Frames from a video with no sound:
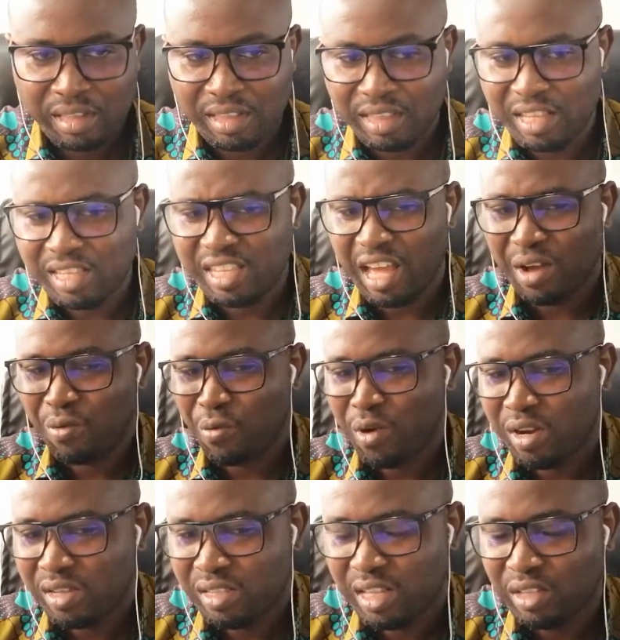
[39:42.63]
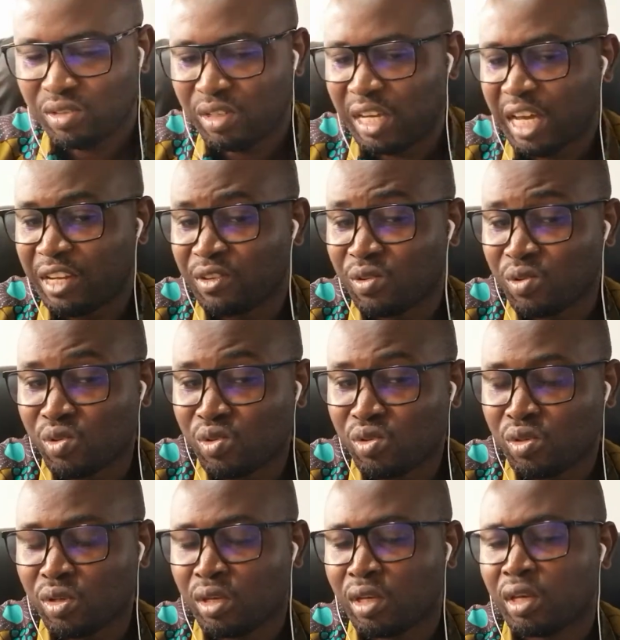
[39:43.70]
These are words that you can use
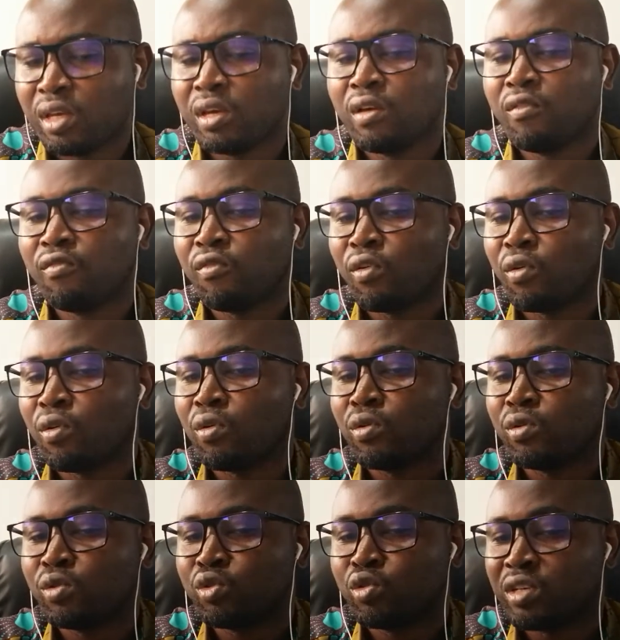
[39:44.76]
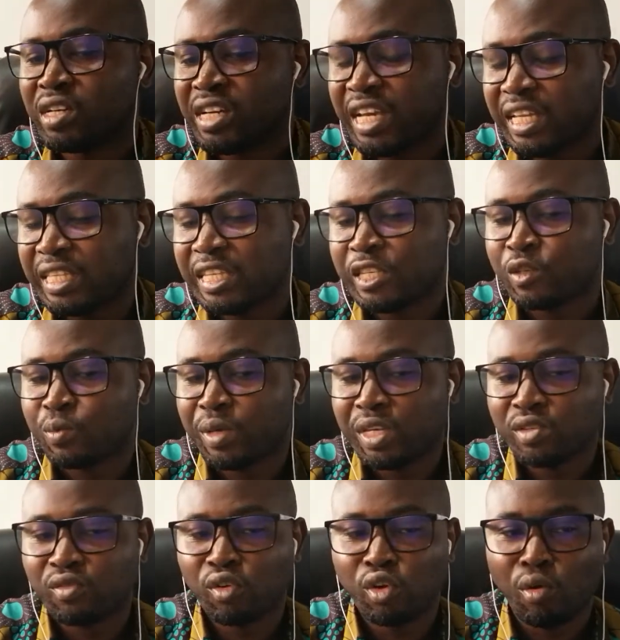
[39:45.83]
to create a
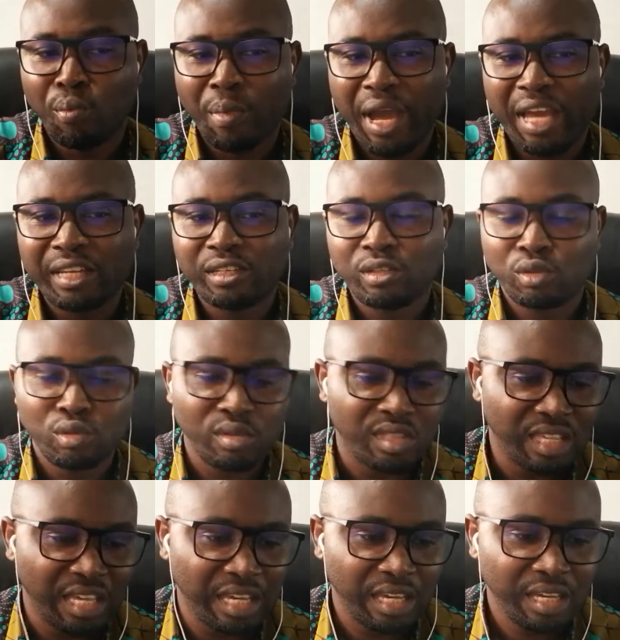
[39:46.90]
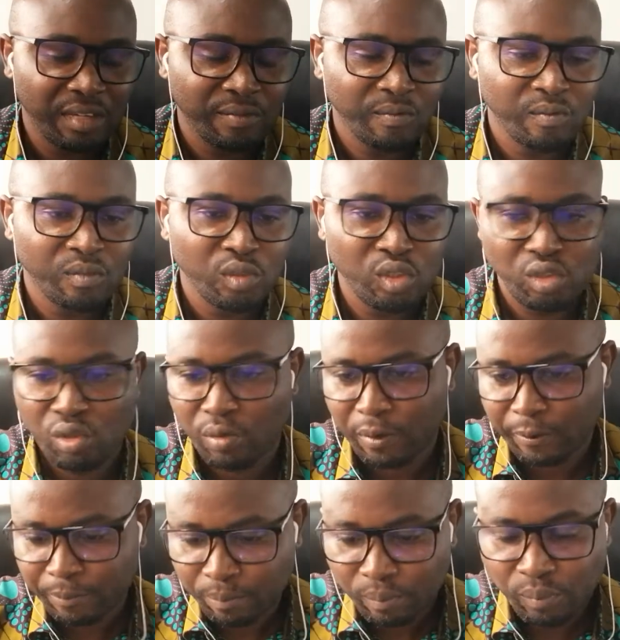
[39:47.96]
space for your mind to think. So
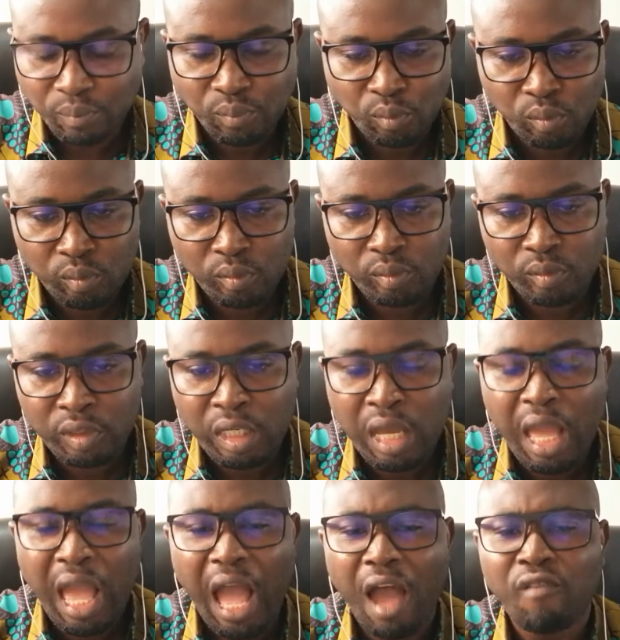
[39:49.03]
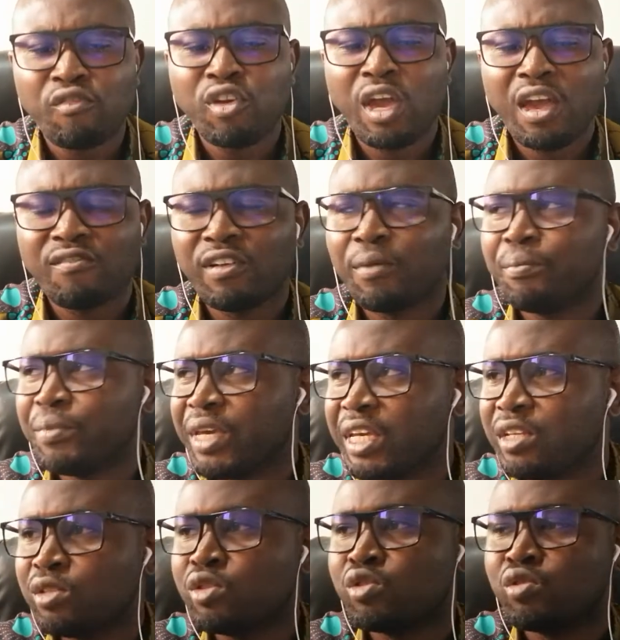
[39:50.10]
Have you ever
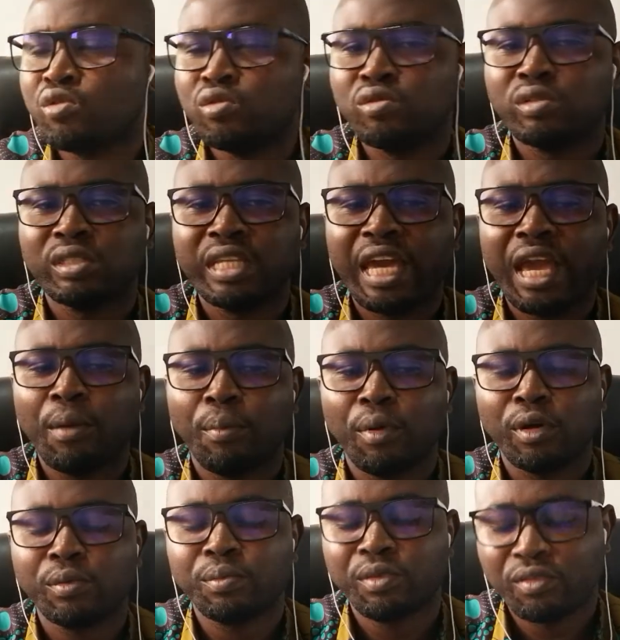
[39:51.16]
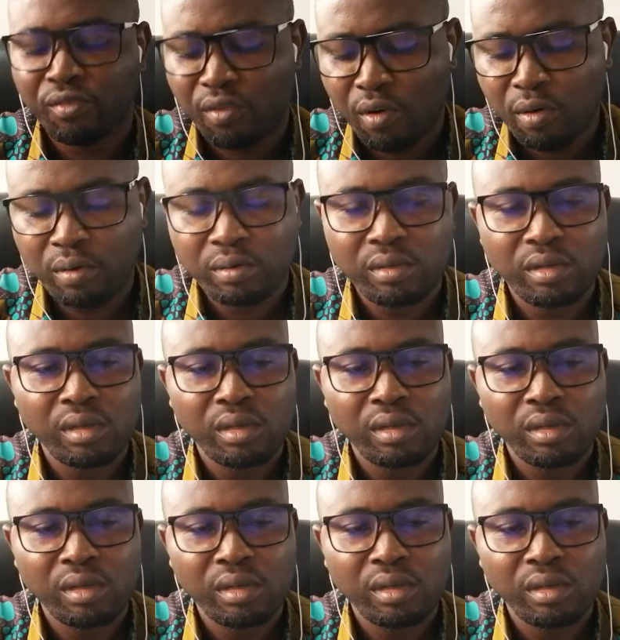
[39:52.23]
been to the airport before?